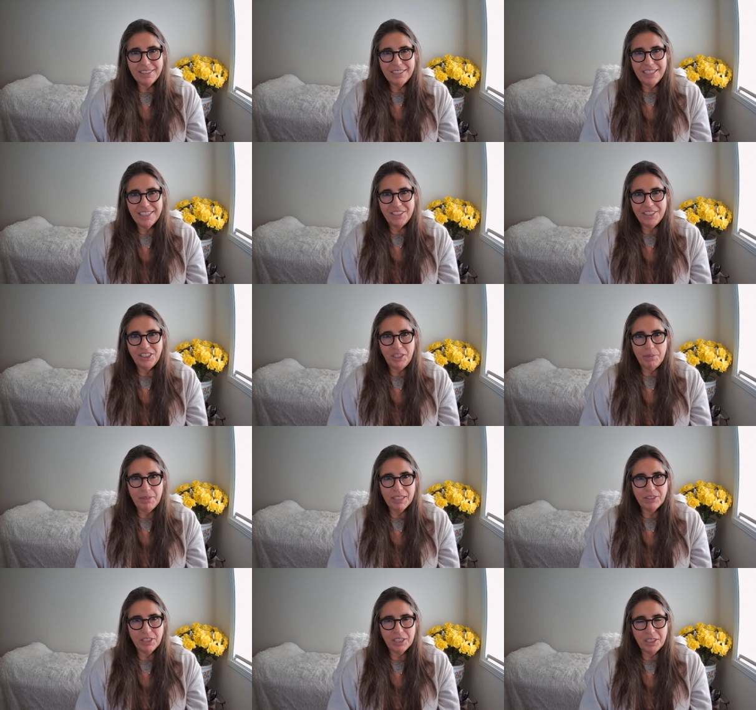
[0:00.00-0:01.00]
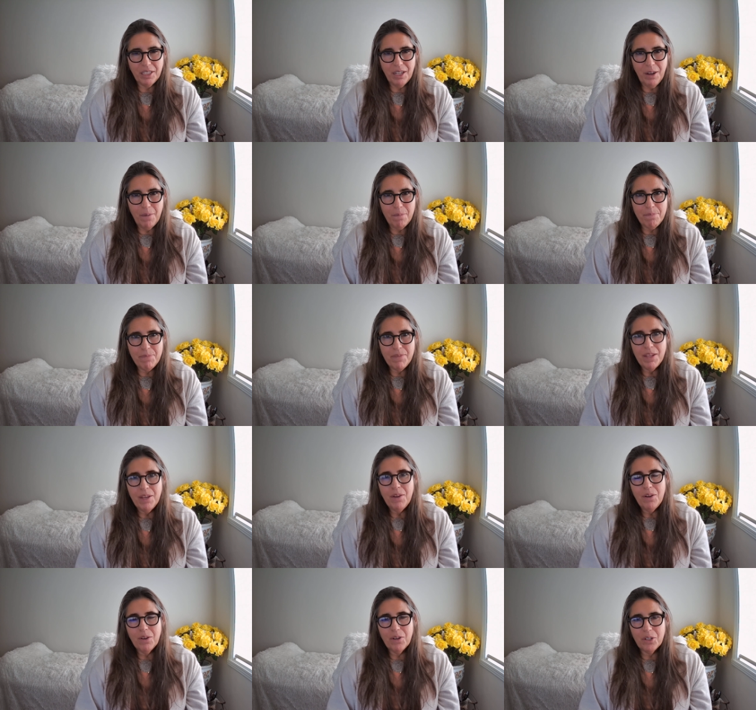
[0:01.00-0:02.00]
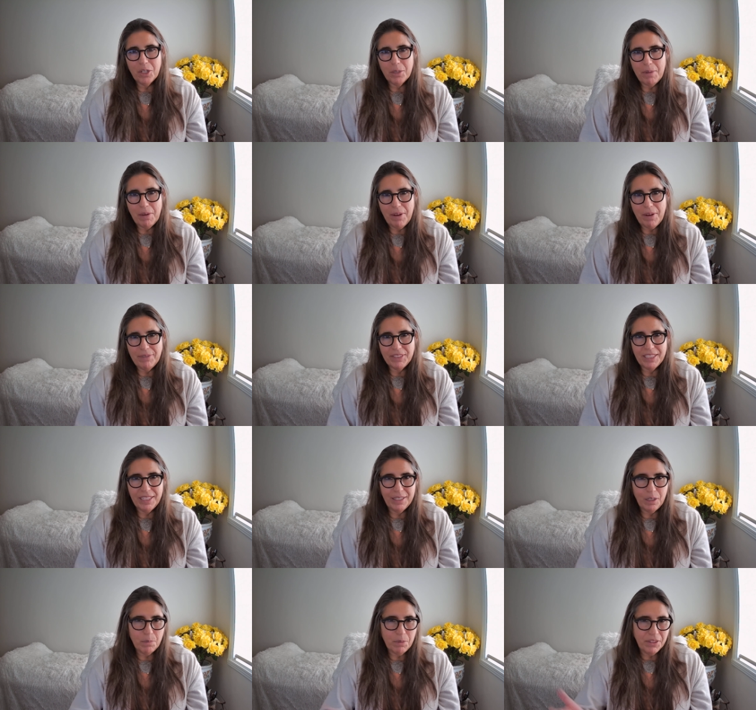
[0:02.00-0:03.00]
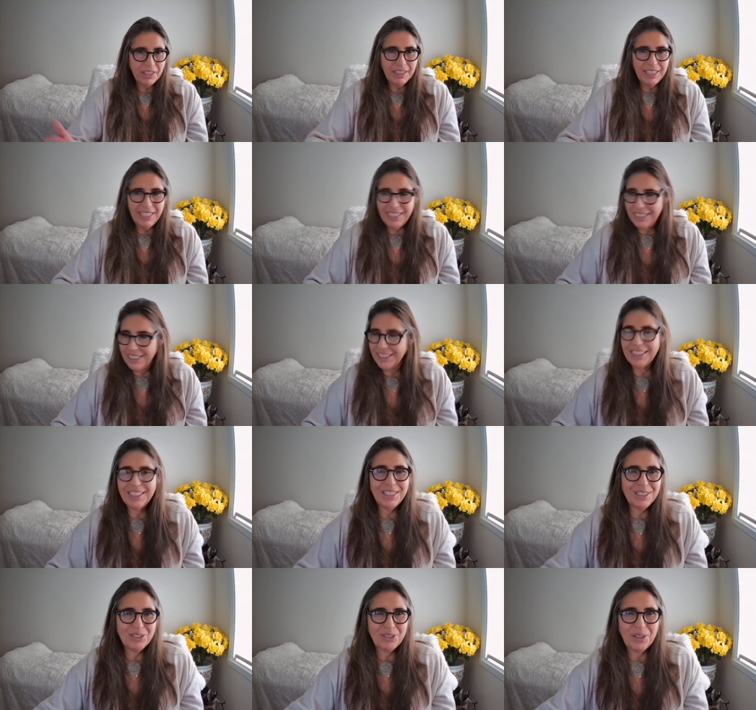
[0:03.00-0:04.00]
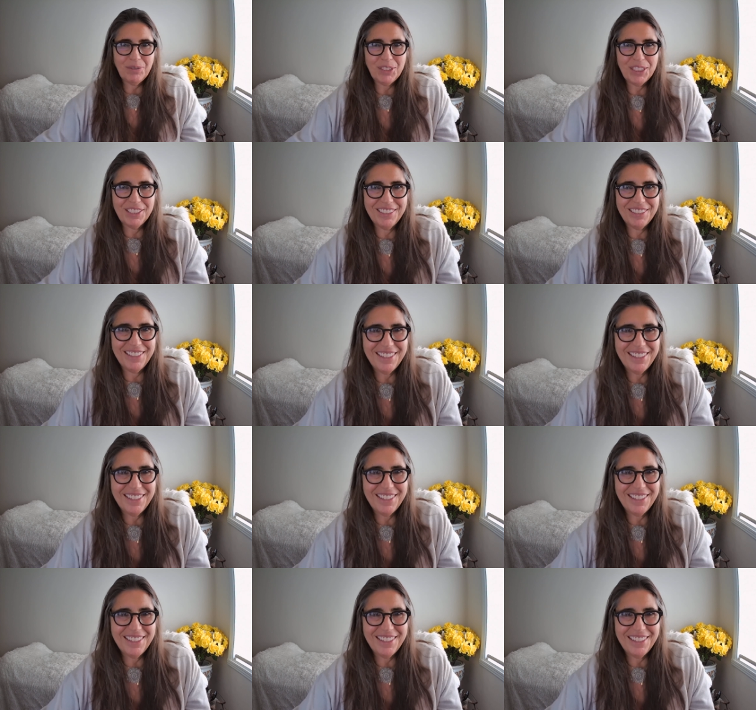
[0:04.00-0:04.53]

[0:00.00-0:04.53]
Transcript: at gmail.com or go to my website. I'll put the link in the description.